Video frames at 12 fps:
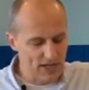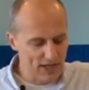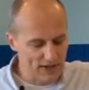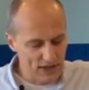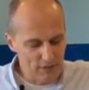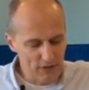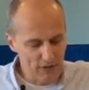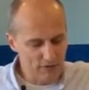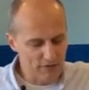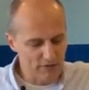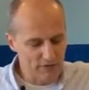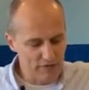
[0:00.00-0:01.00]
and they
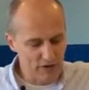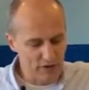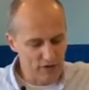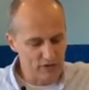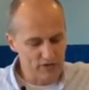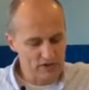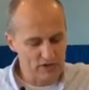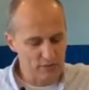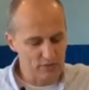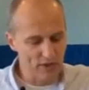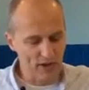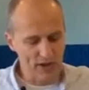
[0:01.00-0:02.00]
built for Pharaoh the
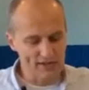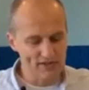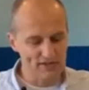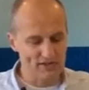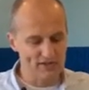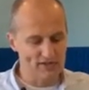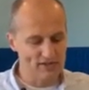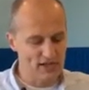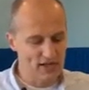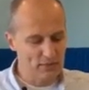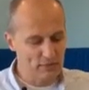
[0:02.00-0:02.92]
supply cities